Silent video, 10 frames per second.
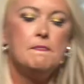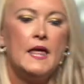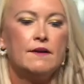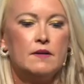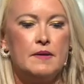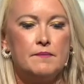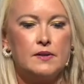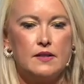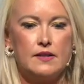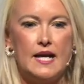I
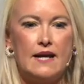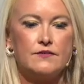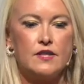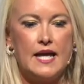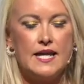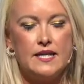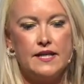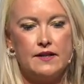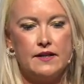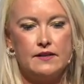remember after that
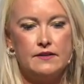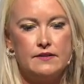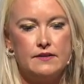year,